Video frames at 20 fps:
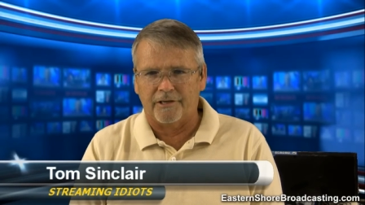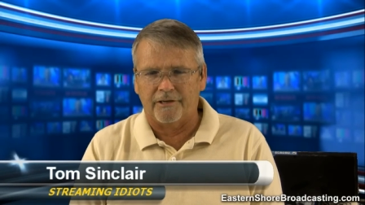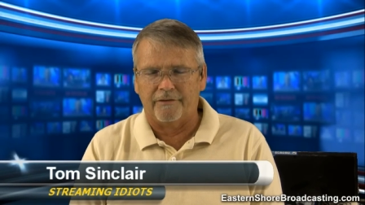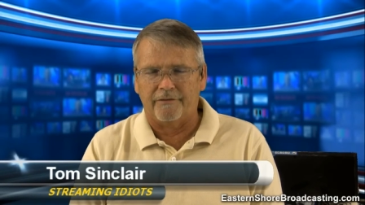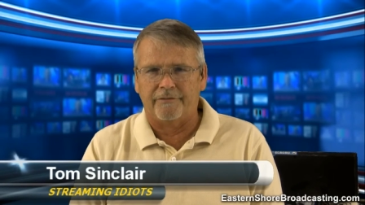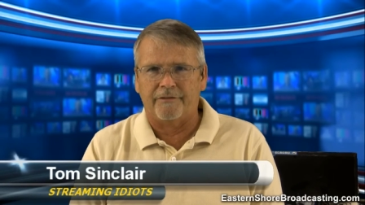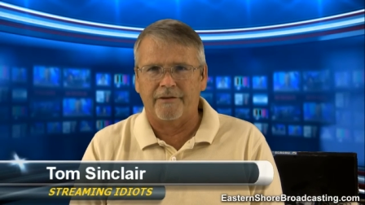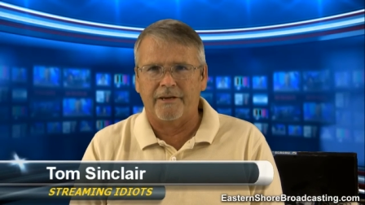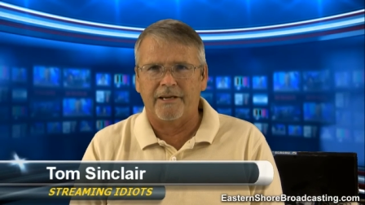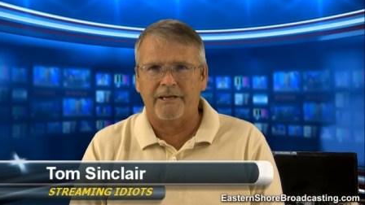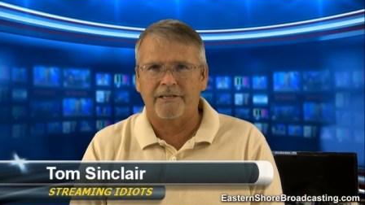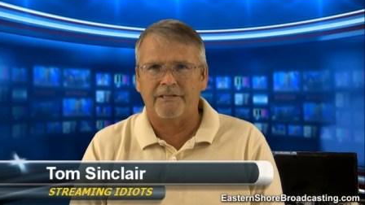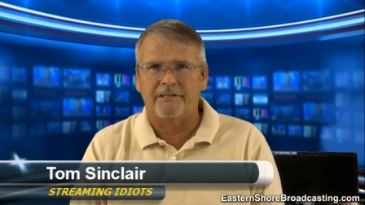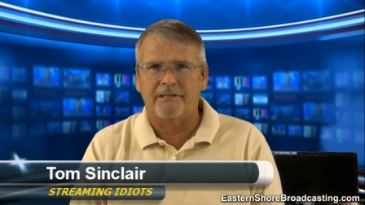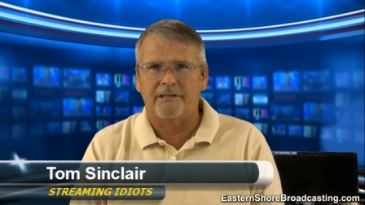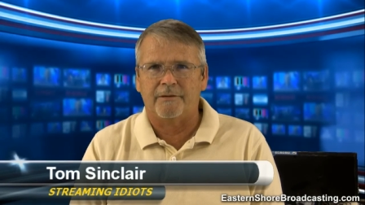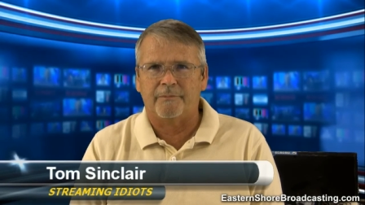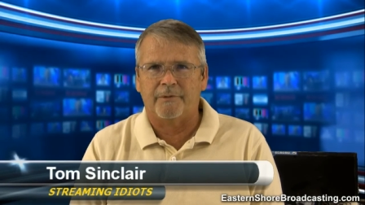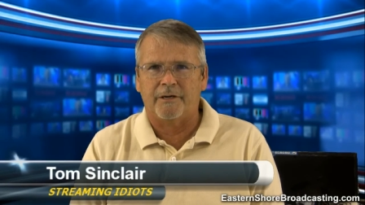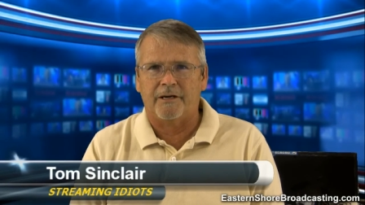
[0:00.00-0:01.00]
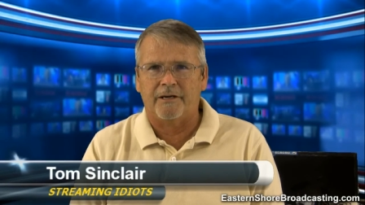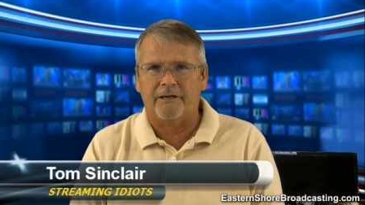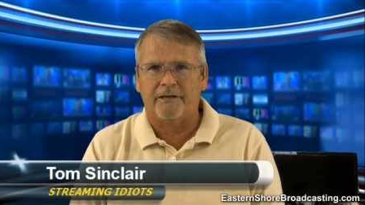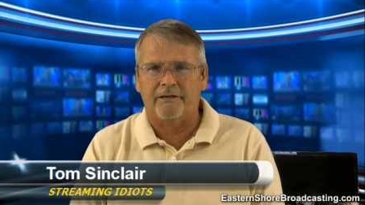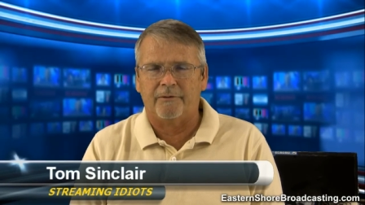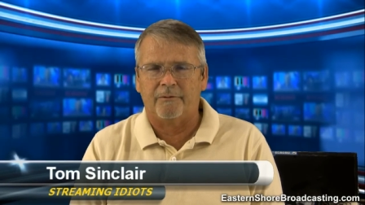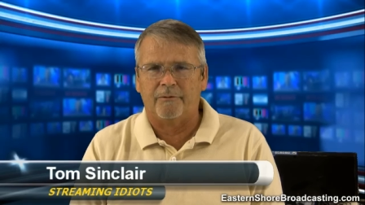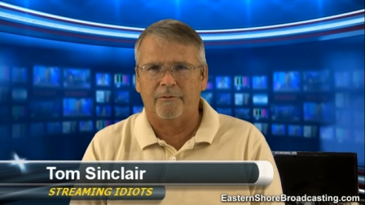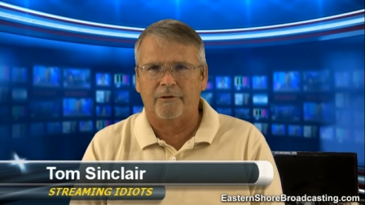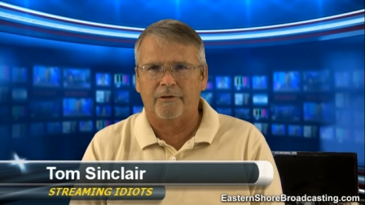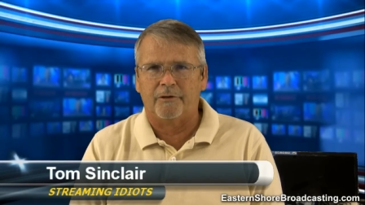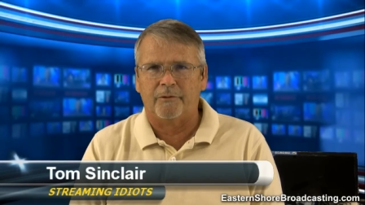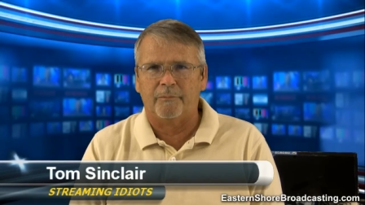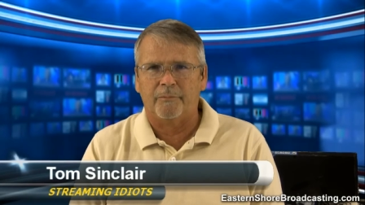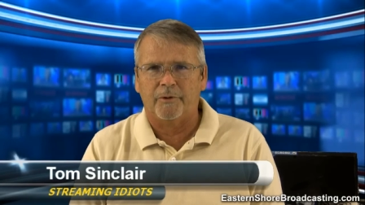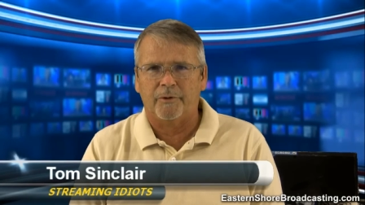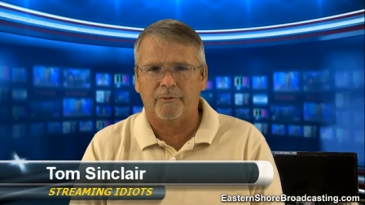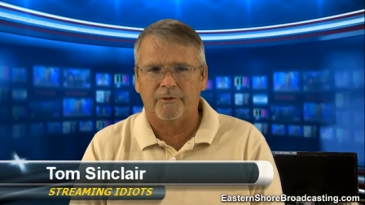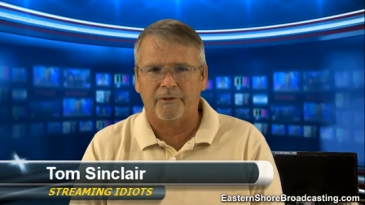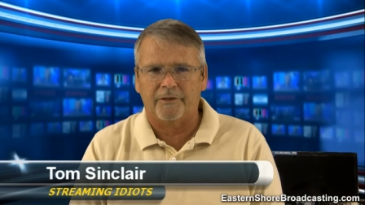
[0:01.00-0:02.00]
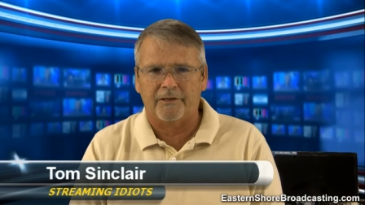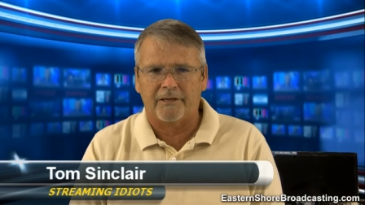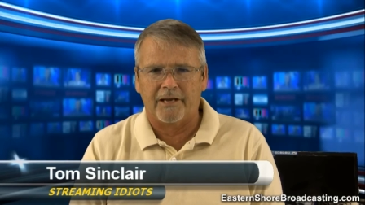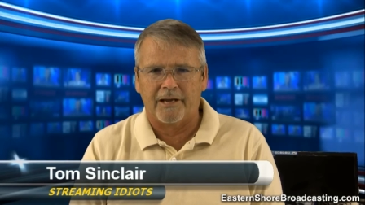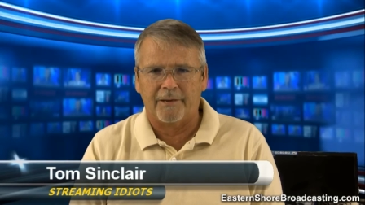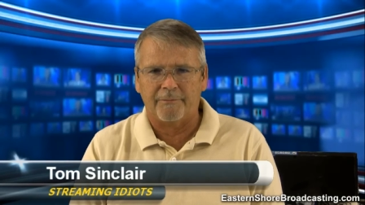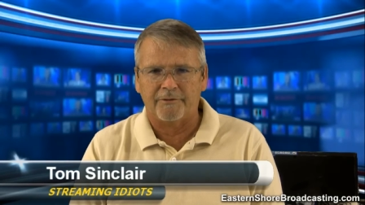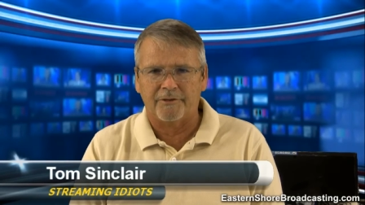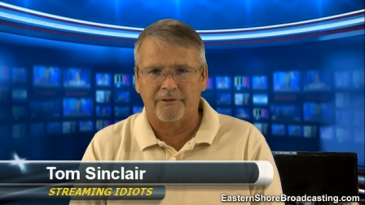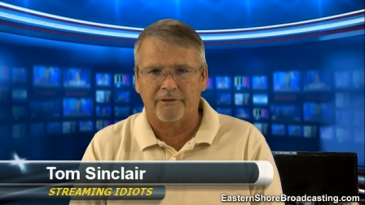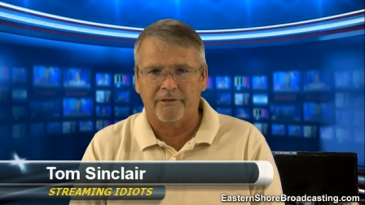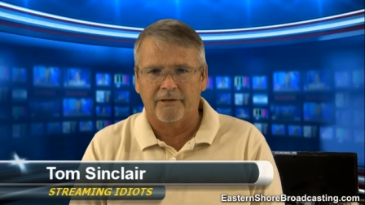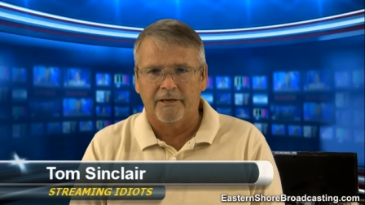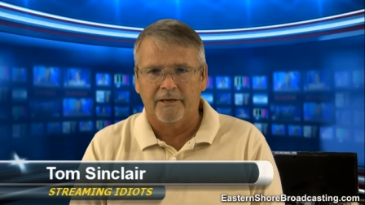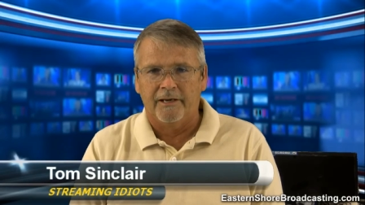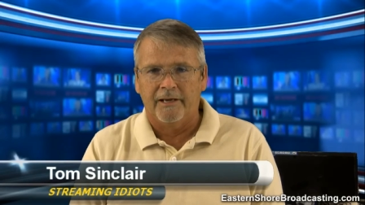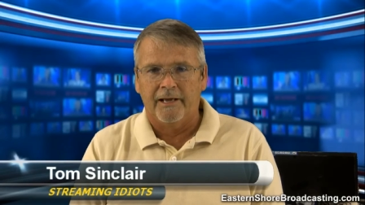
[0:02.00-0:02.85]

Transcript: of HDMI or component capture.